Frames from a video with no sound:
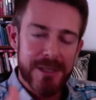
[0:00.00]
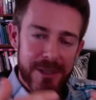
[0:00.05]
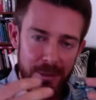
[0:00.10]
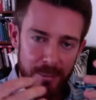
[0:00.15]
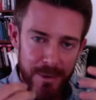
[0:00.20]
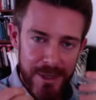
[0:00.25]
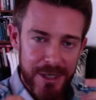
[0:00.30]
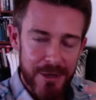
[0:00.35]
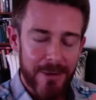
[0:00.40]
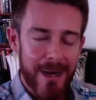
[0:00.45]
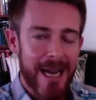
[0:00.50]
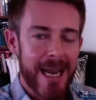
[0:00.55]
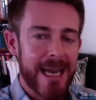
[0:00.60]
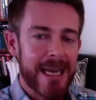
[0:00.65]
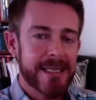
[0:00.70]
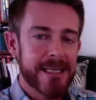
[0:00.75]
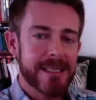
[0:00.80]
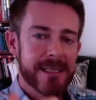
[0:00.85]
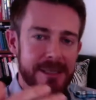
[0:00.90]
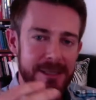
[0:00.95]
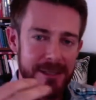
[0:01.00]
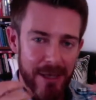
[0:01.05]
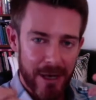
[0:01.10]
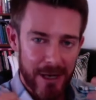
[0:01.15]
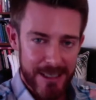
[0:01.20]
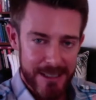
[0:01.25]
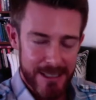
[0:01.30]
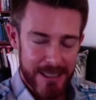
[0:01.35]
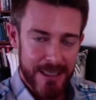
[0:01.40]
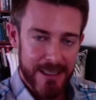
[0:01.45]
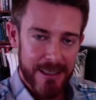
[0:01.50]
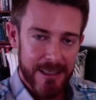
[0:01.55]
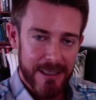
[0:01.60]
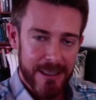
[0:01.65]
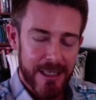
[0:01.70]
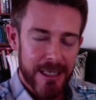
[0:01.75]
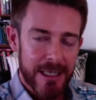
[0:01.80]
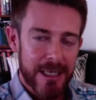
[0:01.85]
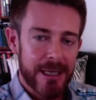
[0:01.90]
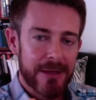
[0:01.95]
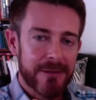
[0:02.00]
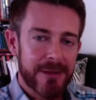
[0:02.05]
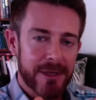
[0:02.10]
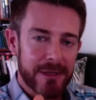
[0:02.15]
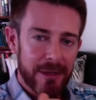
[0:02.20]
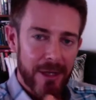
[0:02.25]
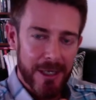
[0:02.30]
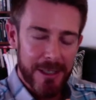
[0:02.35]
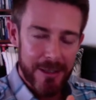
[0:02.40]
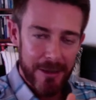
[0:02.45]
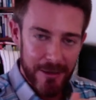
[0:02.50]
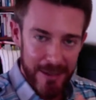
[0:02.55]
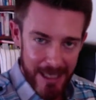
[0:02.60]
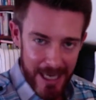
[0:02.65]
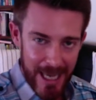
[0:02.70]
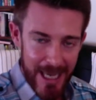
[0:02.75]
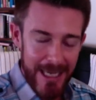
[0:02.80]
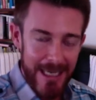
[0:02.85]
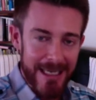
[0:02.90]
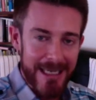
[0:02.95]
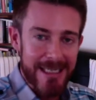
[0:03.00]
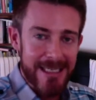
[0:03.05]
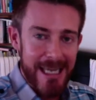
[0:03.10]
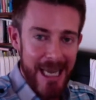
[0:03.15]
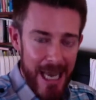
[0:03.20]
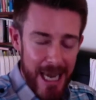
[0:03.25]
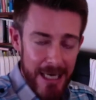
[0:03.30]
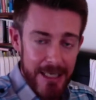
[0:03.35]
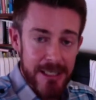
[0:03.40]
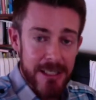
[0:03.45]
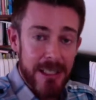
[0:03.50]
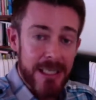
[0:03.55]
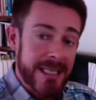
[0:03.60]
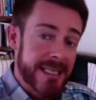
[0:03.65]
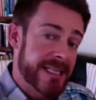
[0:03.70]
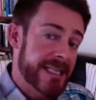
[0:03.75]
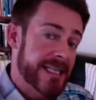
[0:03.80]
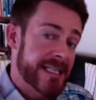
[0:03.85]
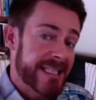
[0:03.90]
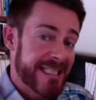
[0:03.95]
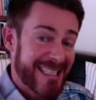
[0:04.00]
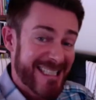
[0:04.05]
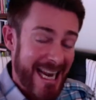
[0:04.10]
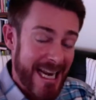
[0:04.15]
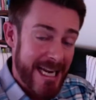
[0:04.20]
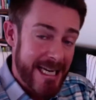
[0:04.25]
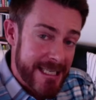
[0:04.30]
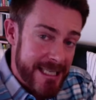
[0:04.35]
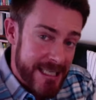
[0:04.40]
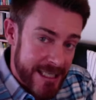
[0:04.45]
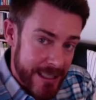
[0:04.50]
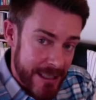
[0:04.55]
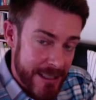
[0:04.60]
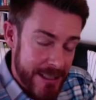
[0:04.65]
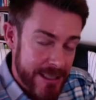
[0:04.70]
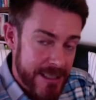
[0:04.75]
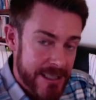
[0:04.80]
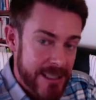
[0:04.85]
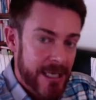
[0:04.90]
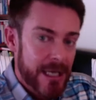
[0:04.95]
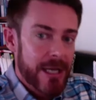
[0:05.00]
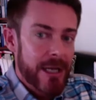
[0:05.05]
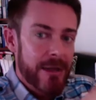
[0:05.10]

So when you're exercising, the glycocalyx actually senses